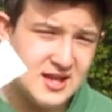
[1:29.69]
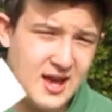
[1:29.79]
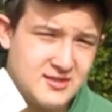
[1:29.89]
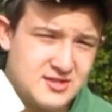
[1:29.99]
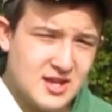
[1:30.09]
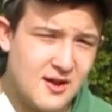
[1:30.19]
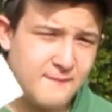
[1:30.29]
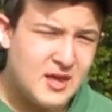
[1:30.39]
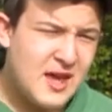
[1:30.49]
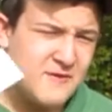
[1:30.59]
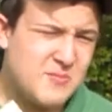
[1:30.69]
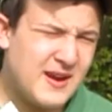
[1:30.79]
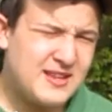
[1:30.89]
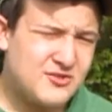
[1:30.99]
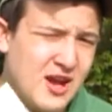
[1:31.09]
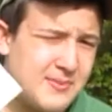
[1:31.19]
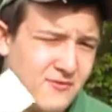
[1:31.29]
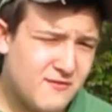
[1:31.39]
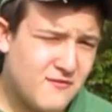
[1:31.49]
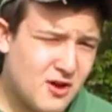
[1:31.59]
And so uh, if you plan on trapping
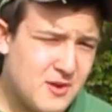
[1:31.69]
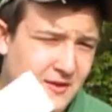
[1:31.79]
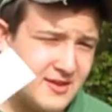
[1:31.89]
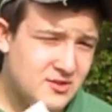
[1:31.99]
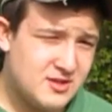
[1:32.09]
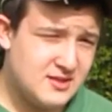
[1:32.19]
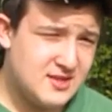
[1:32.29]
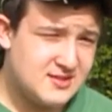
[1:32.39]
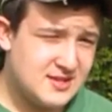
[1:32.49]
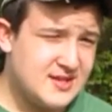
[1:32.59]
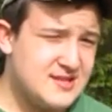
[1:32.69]
for fur bearing, you need this.